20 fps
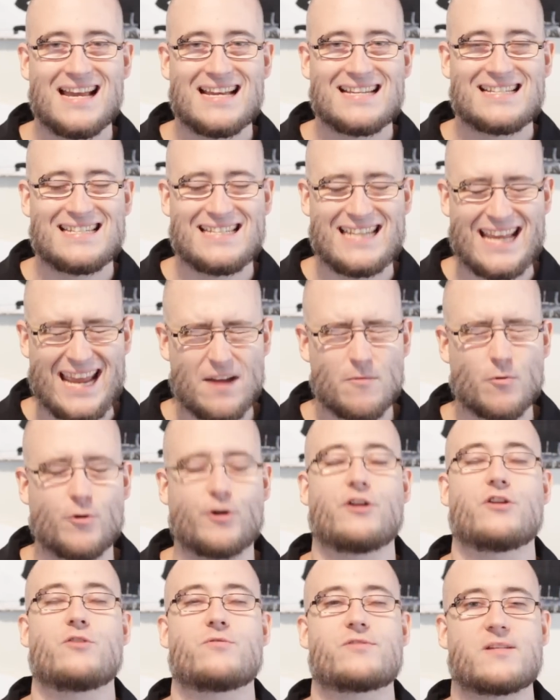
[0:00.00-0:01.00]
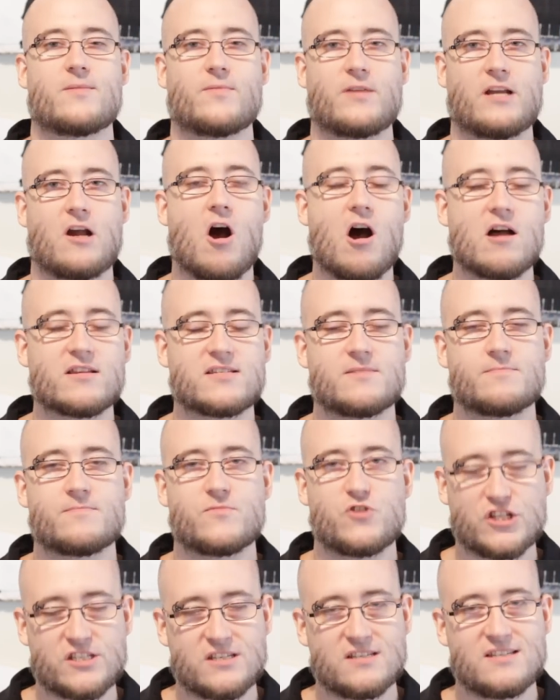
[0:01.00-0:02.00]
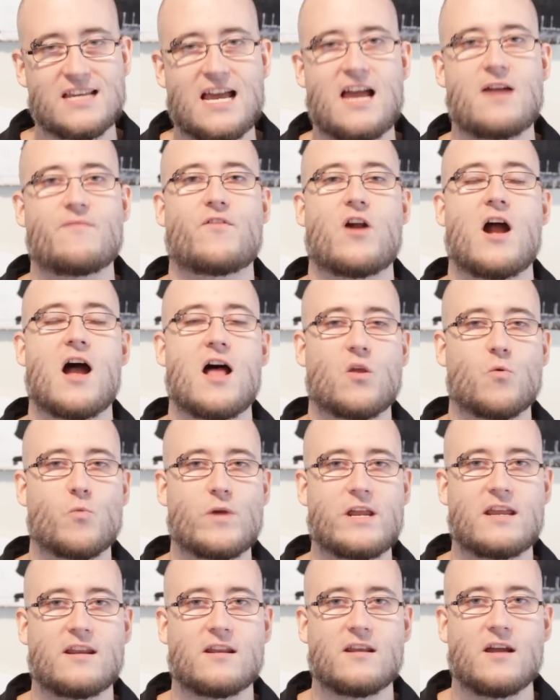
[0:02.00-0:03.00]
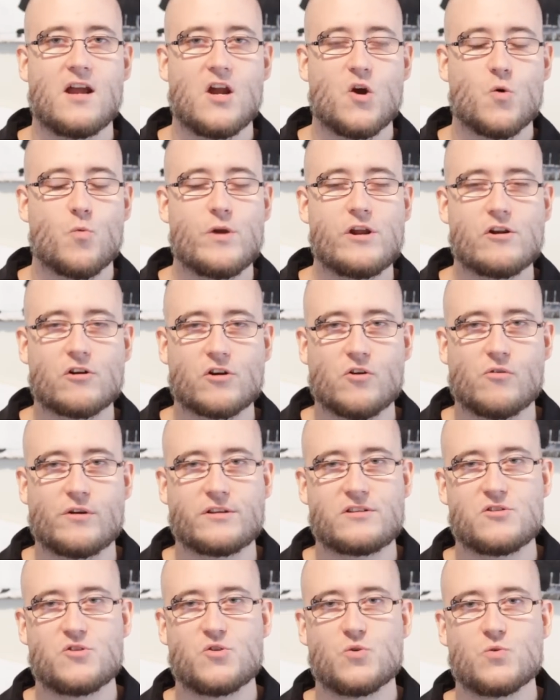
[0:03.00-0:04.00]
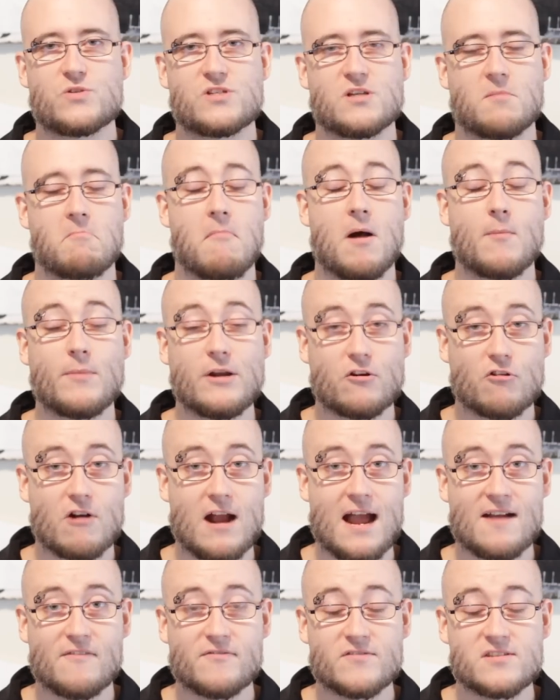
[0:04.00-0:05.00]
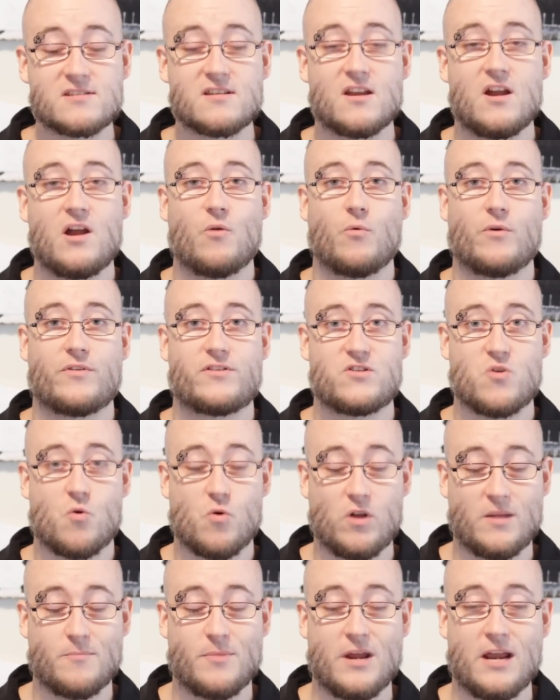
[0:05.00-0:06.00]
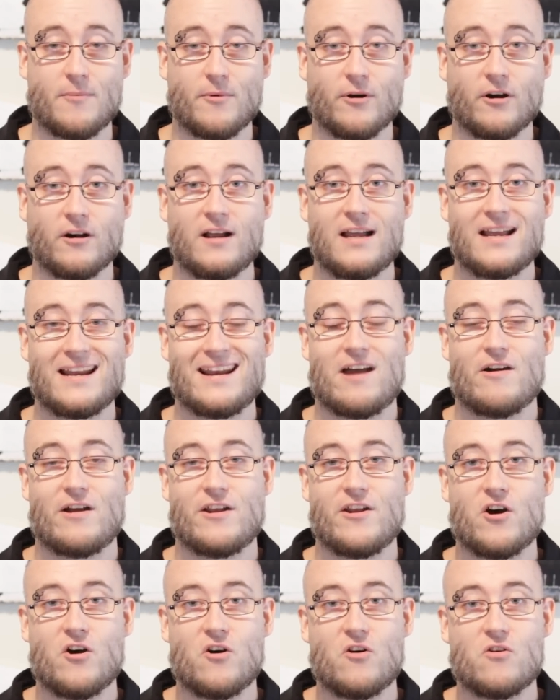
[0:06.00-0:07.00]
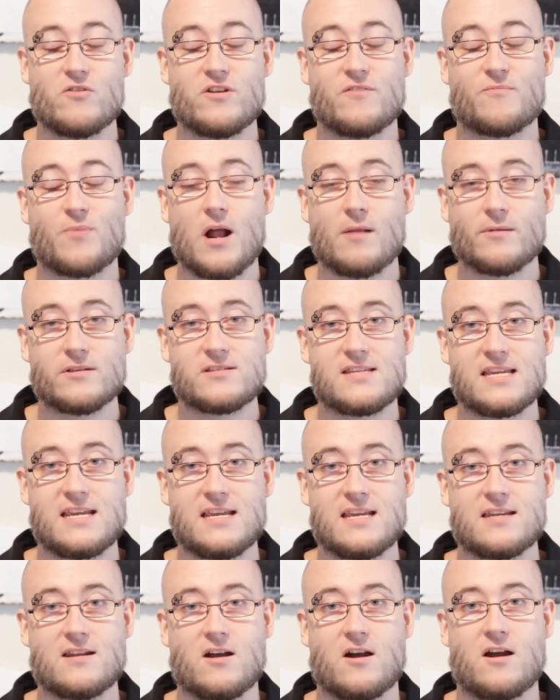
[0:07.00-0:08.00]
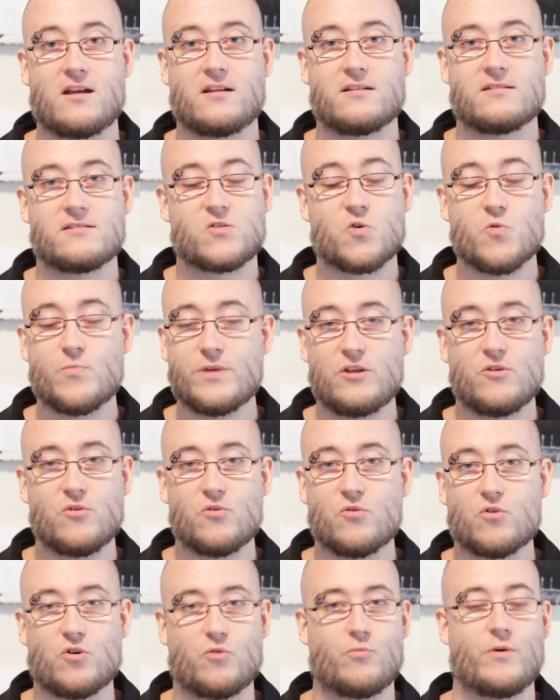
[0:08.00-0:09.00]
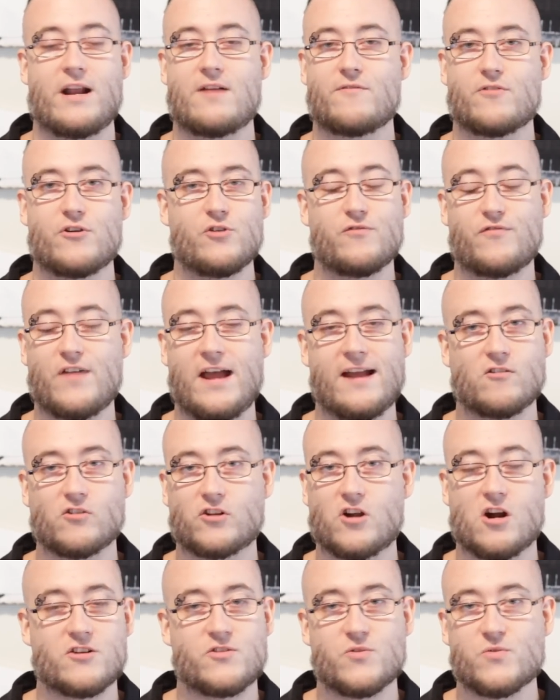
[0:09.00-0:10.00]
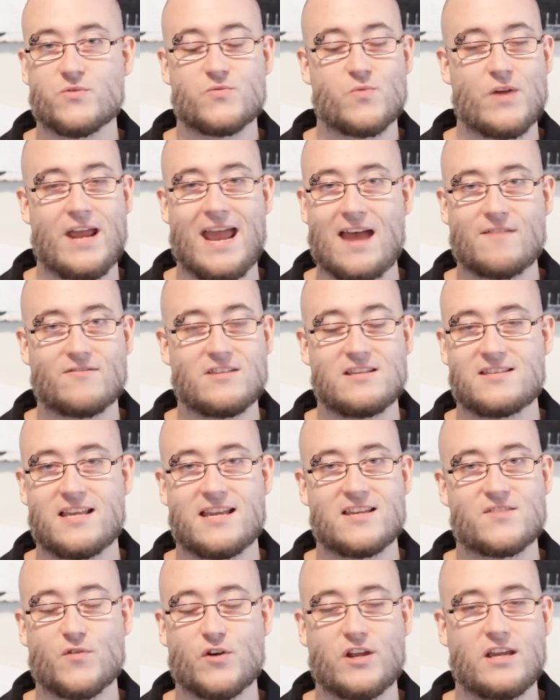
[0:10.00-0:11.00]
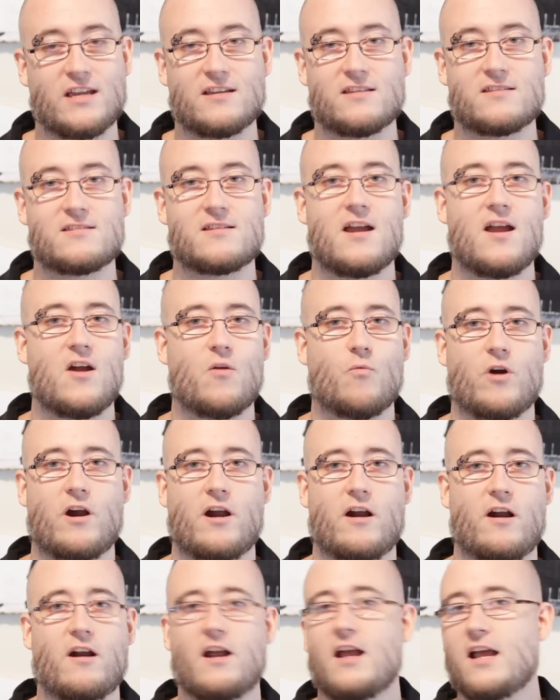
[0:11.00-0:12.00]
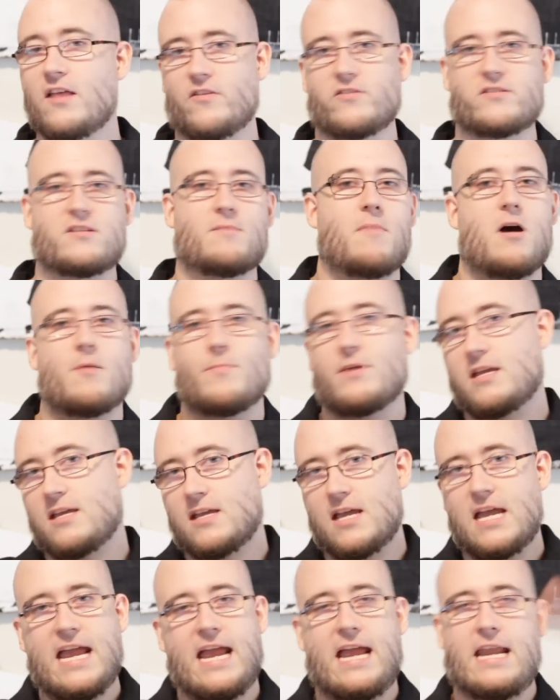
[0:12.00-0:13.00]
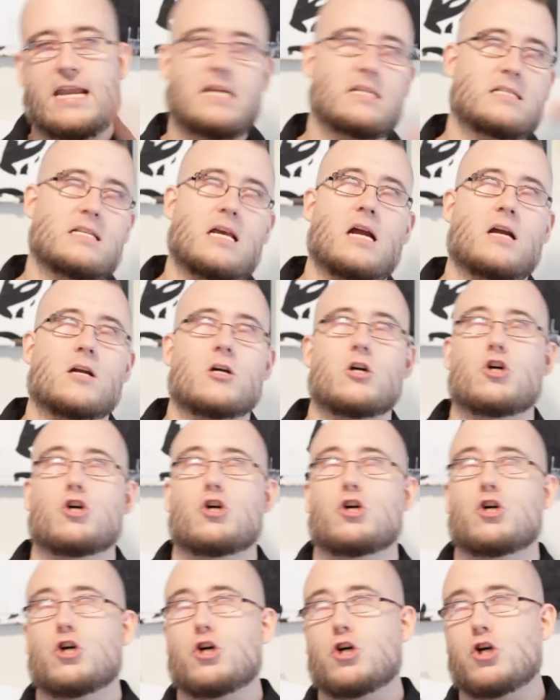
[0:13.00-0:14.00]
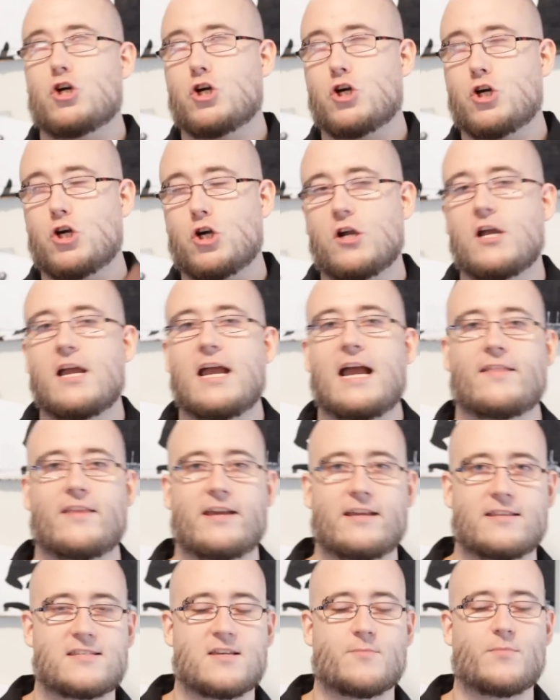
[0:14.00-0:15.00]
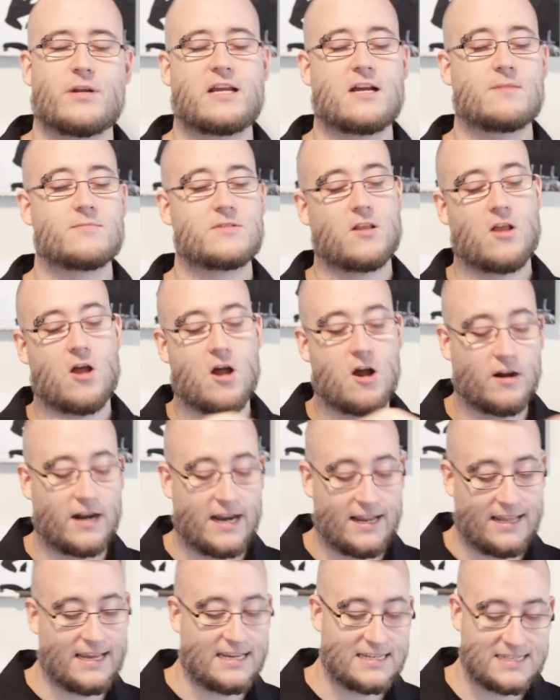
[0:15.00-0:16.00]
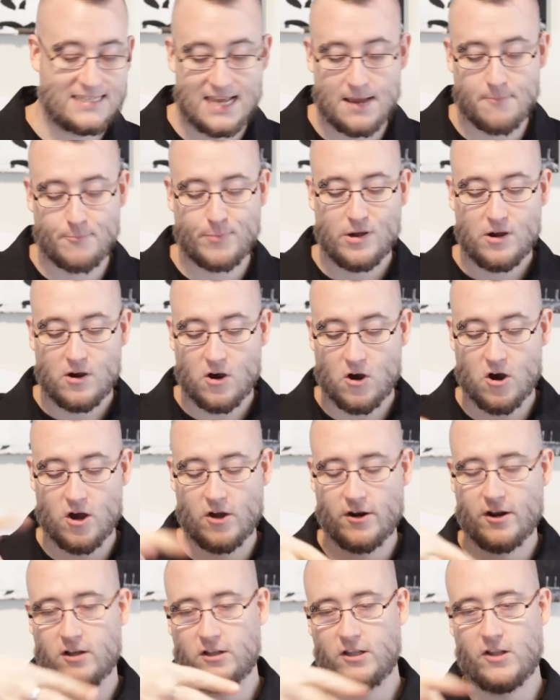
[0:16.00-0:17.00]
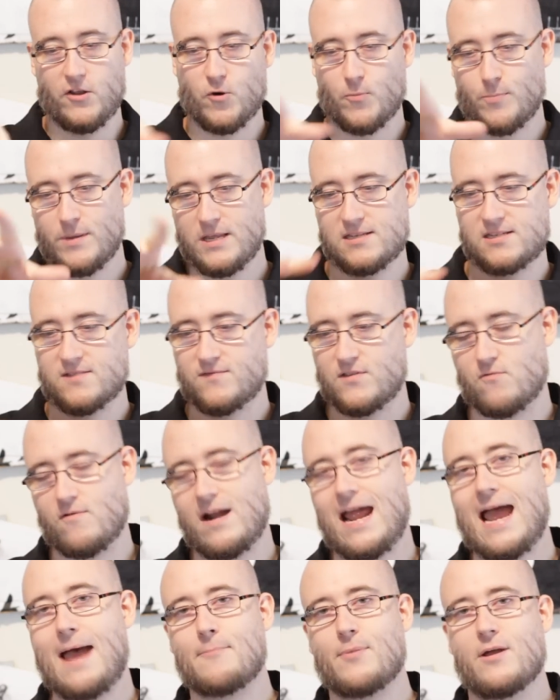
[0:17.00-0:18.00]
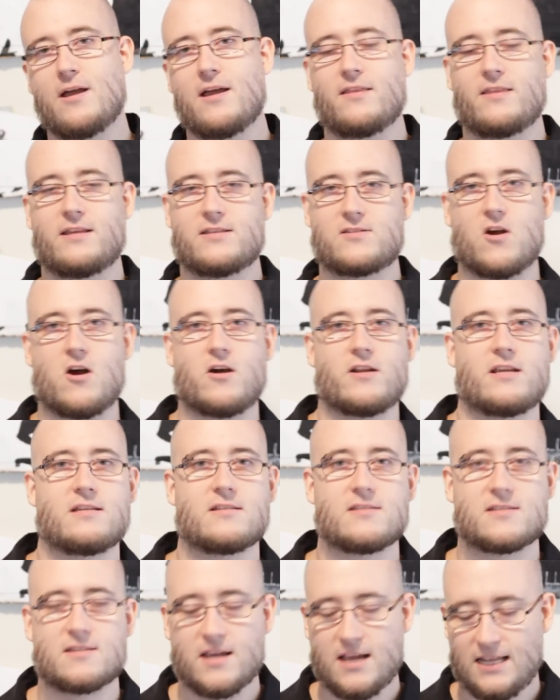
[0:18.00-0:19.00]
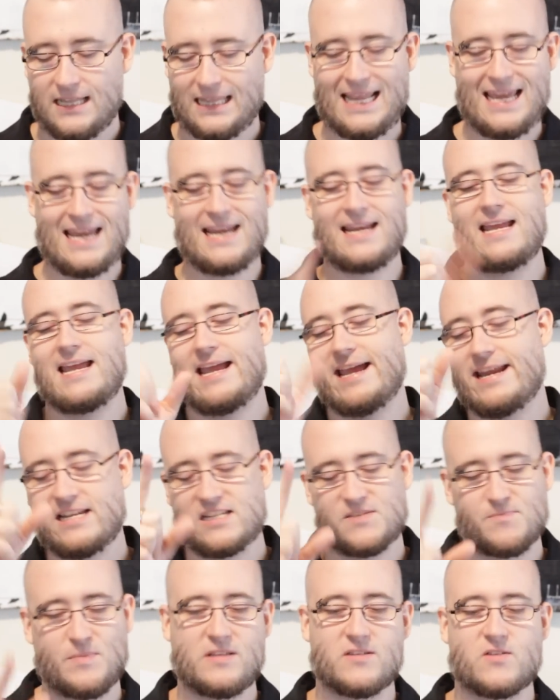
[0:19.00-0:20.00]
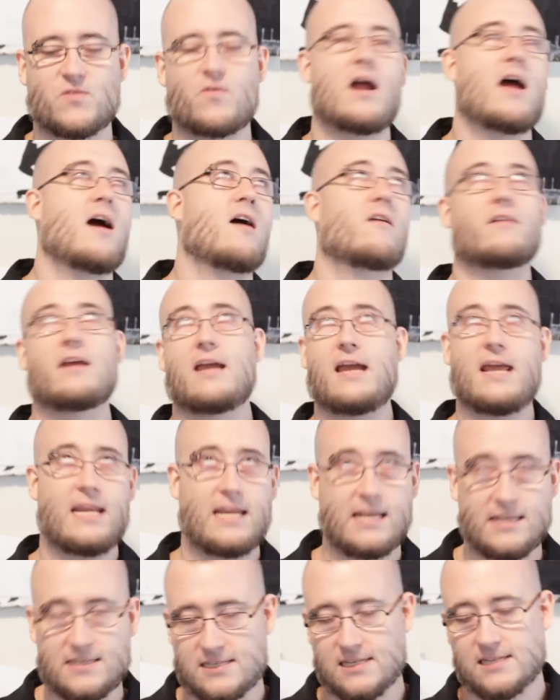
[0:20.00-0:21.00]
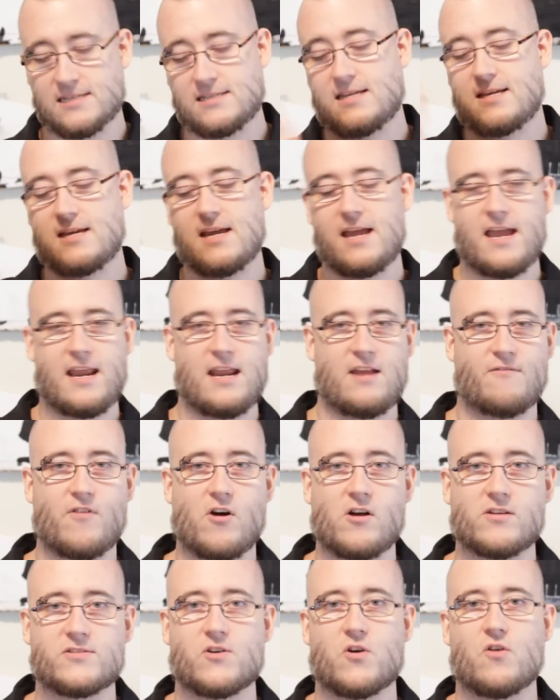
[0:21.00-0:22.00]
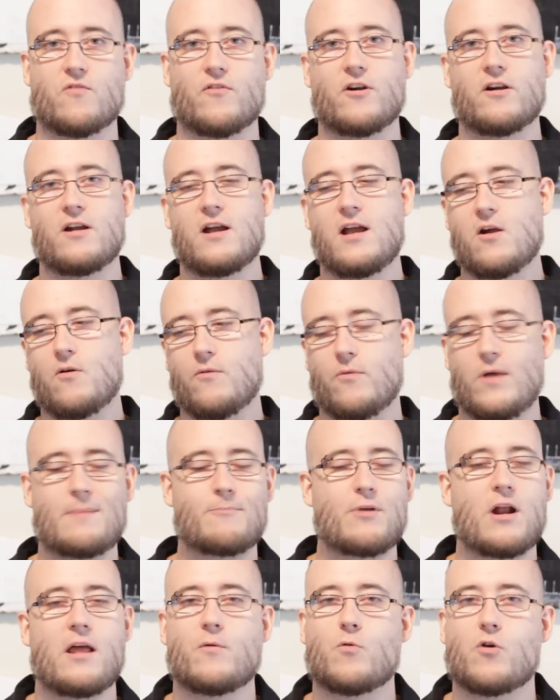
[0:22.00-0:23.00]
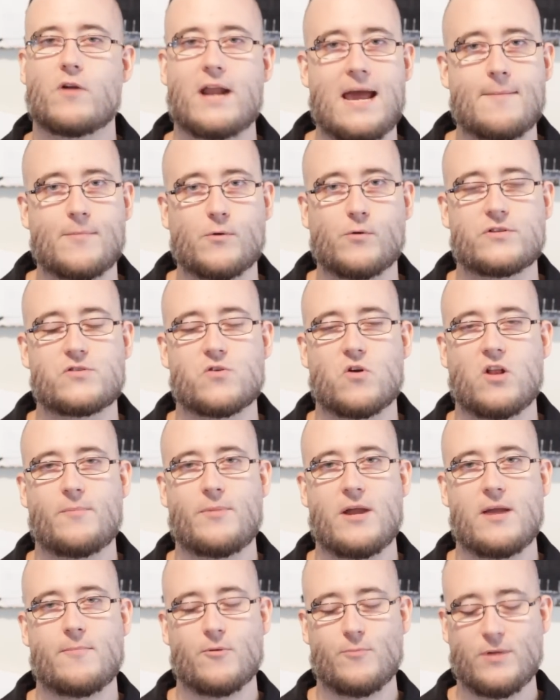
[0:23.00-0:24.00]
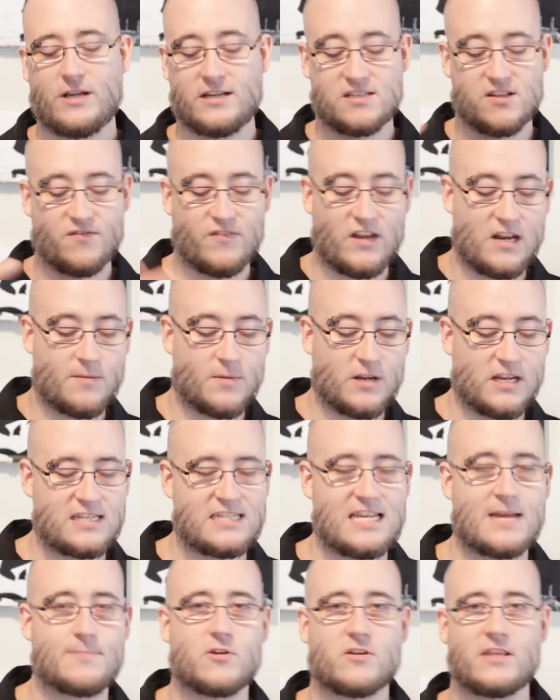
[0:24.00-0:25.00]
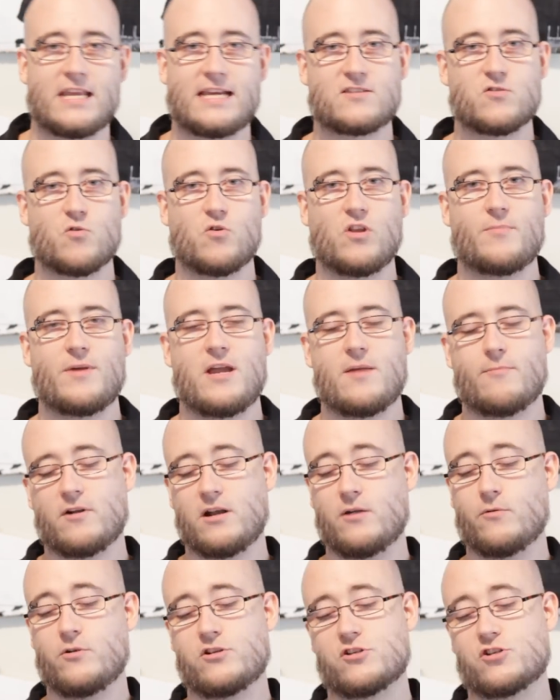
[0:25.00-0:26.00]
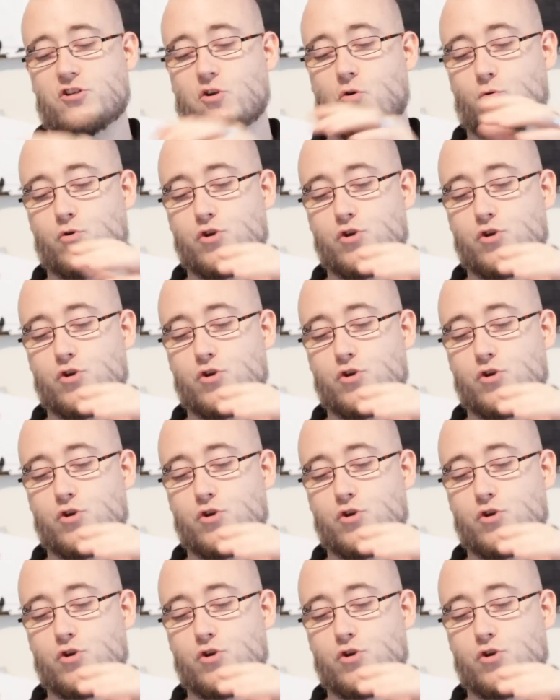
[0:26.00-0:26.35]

Today, we're going to do something awesome just in time for Halloween. We are going to do some mummy crafts with toilet paper. Now, I know you've probably seen on Scooby Doo or whatever newfangled cartoons we have these days for kids where there's a mummy and he's like, and then somebody comes along and they step on a little piece of the wrap that's on his leg and he spins around and he gets dizzy and he falls over. That probably won't happen with toilet paper because if anybody stepped on that toilet paper, it would just go